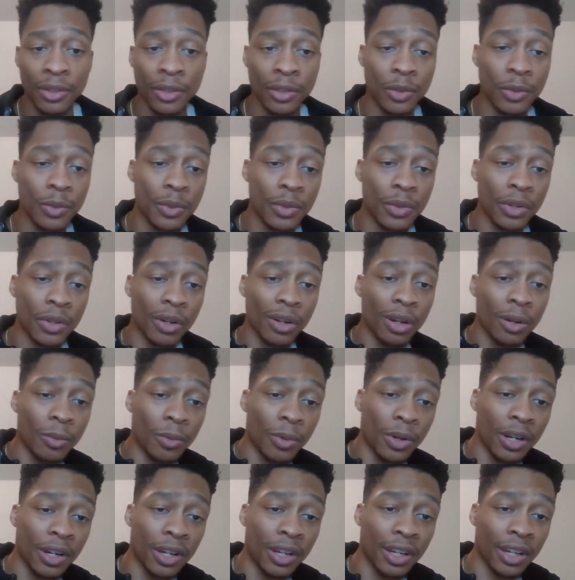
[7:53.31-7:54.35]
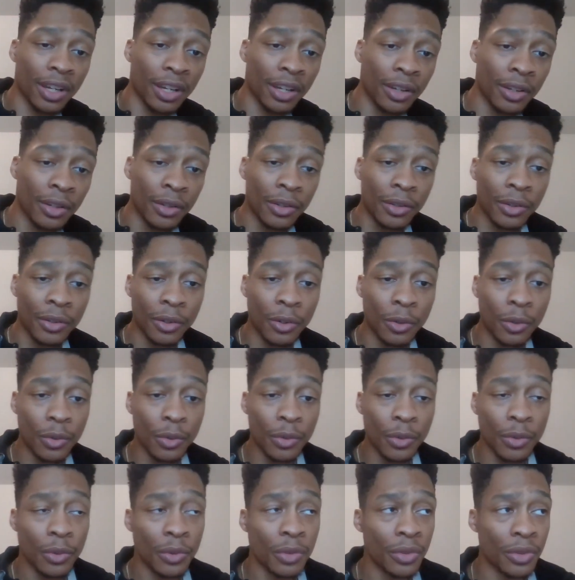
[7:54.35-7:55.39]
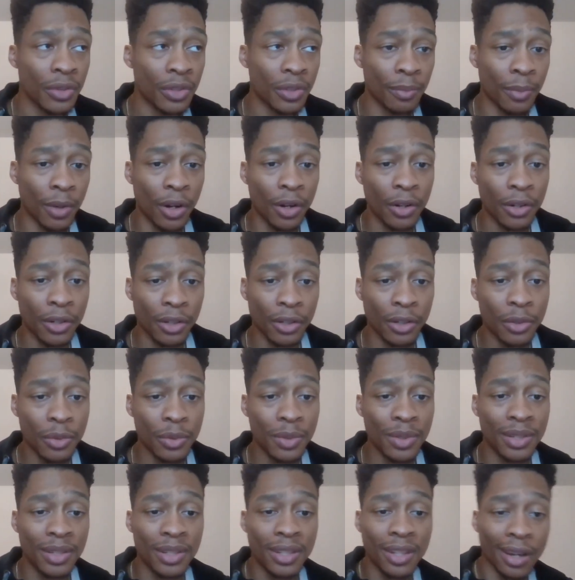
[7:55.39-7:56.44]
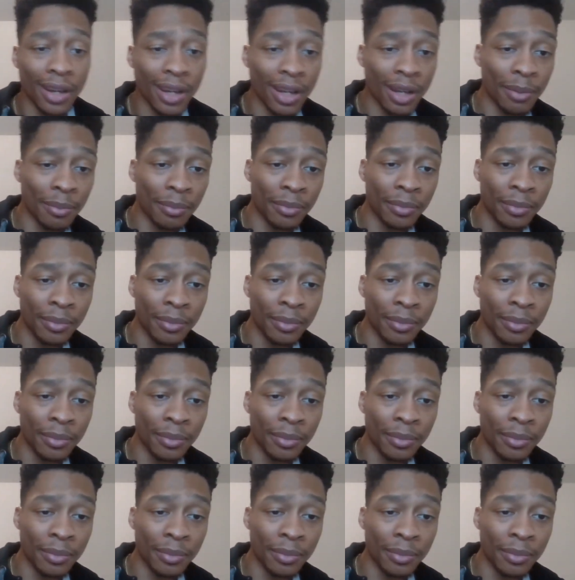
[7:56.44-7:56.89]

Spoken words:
who's hardworking, who's smarter, who's dumb,